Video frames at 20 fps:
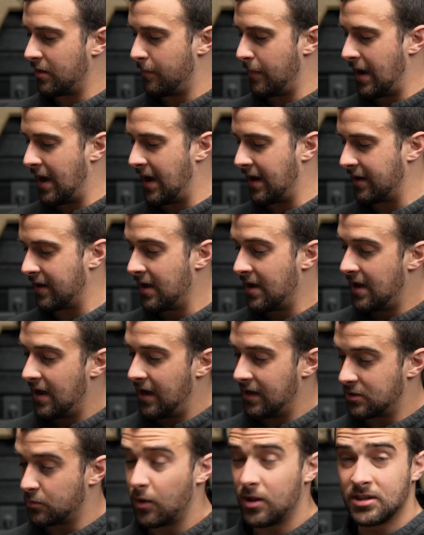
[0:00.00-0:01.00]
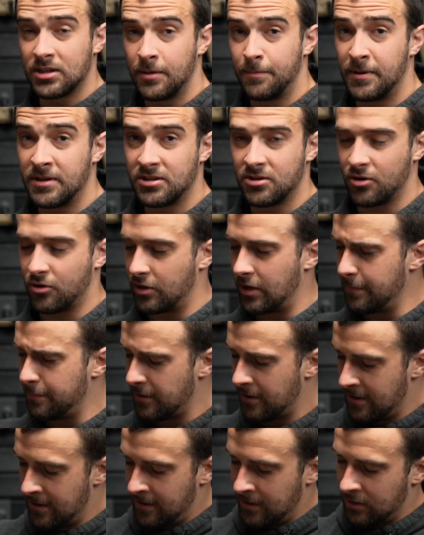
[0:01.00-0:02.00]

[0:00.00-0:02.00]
mag, as well as the pistol grip.